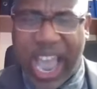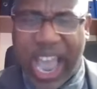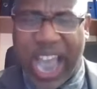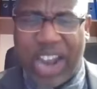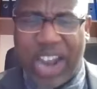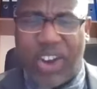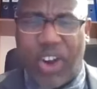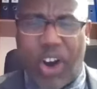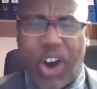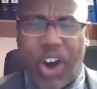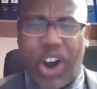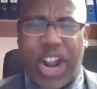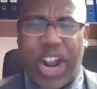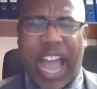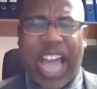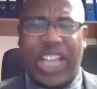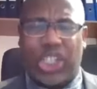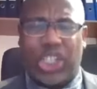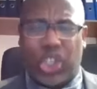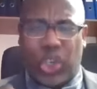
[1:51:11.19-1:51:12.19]
And Lord,
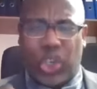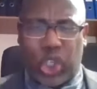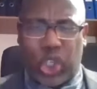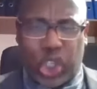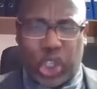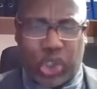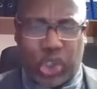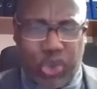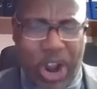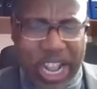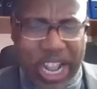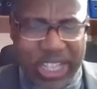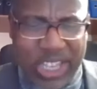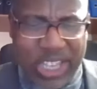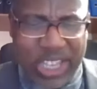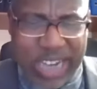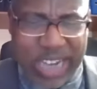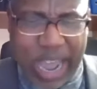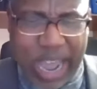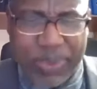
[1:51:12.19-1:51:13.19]
as you
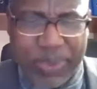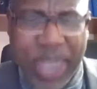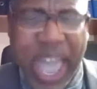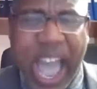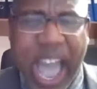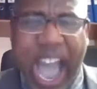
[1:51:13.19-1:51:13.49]
strengthen them,